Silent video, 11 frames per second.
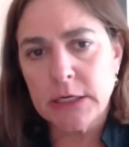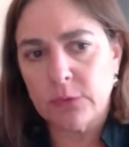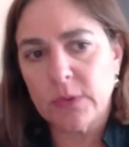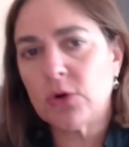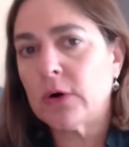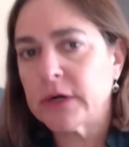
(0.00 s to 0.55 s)
you know,
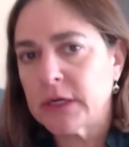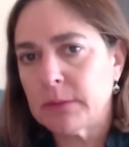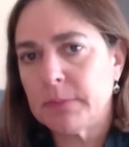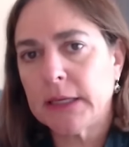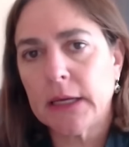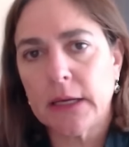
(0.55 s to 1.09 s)
recorded
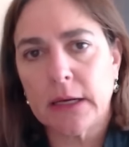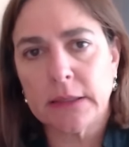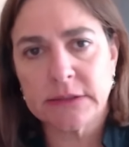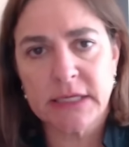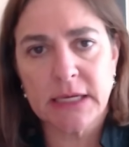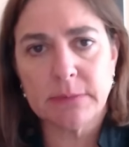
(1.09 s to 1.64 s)
banging it on
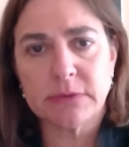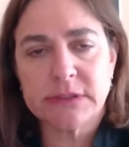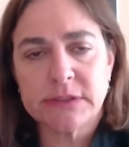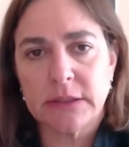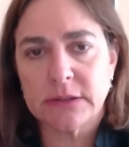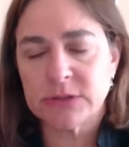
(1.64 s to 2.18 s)
the table
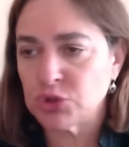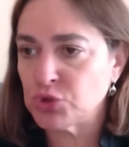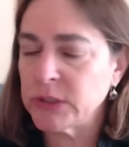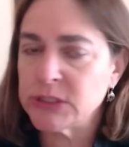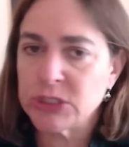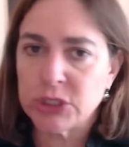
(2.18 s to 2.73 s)
saying this is
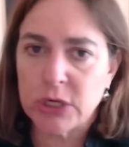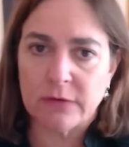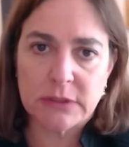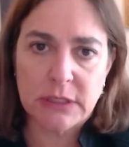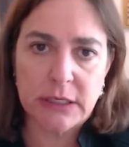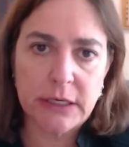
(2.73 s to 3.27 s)
treason, you have
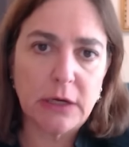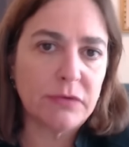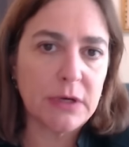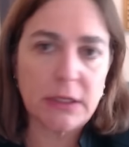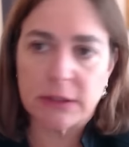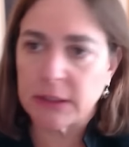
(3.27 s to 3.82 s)
to take care of
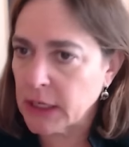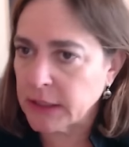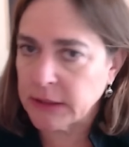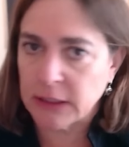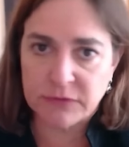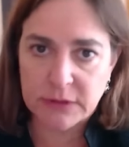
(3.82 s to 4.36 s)
it. And then the
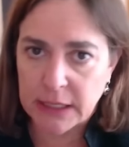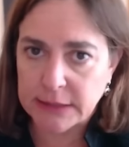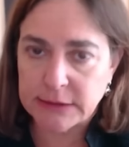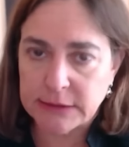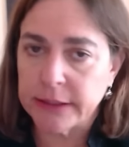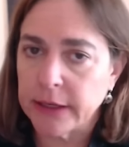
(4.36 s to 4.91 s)
IDF did
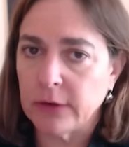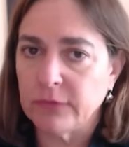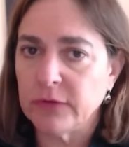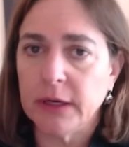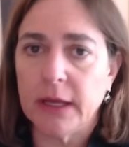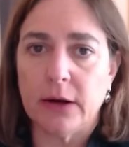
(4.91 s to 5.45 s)
not take care of it
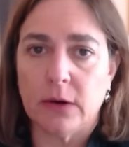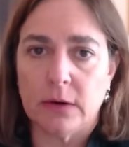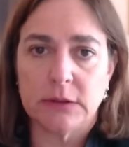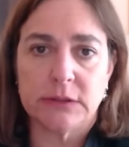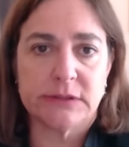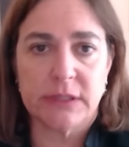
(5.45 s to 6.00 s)
at
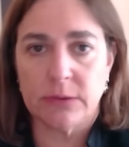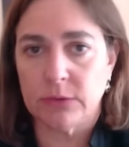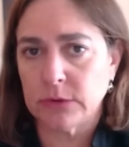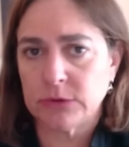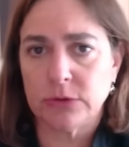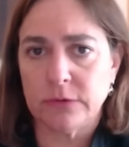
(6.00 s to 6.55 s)
all because they
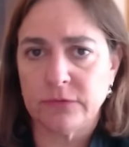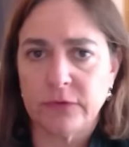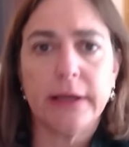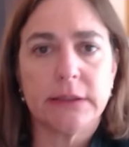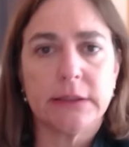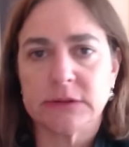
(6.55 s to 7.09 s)
were too
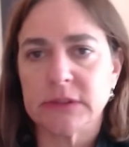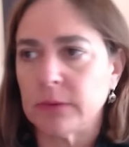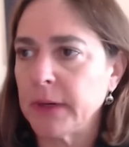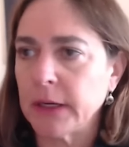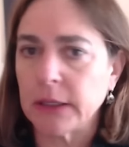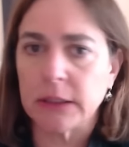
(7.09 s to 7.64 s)
afraid, because they were
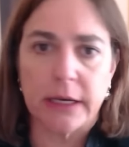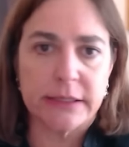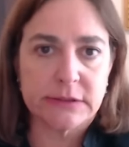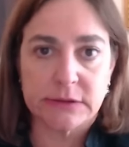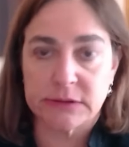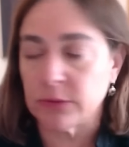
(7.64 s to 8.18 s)

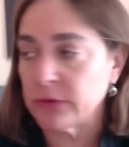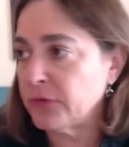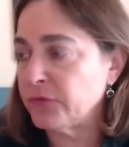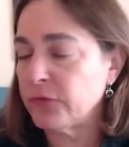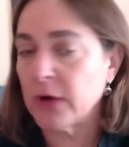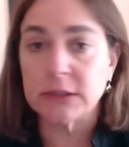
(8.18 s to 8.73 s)
paralyzed, because they were their
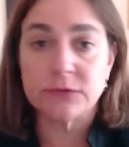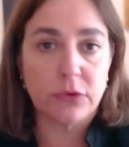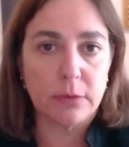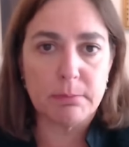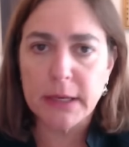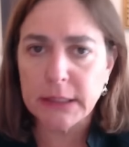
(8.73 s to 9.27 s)
friends
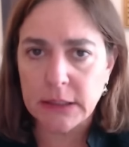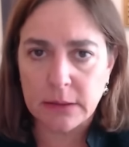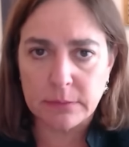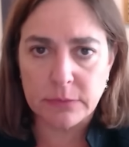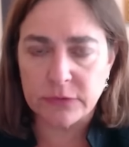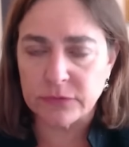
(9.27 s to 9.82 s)
for any
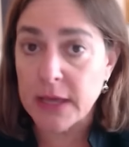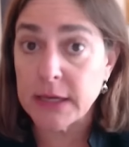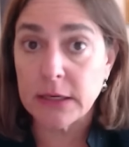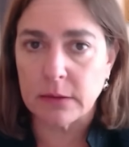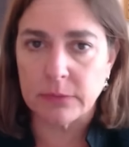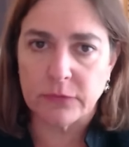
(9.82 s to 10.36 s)
number
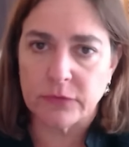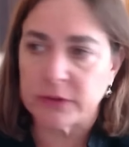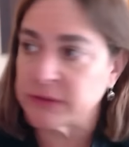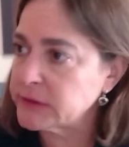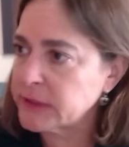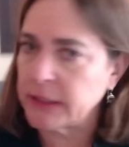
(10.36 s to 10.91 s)
of
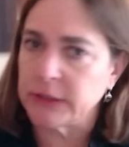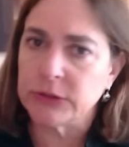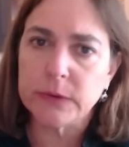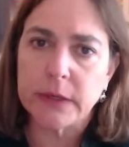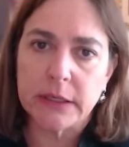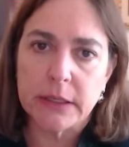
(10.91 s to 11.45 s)
reasons. They didn't
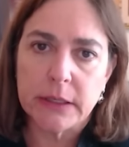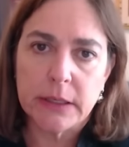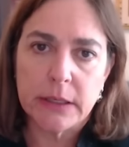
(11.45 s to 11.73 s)
do it.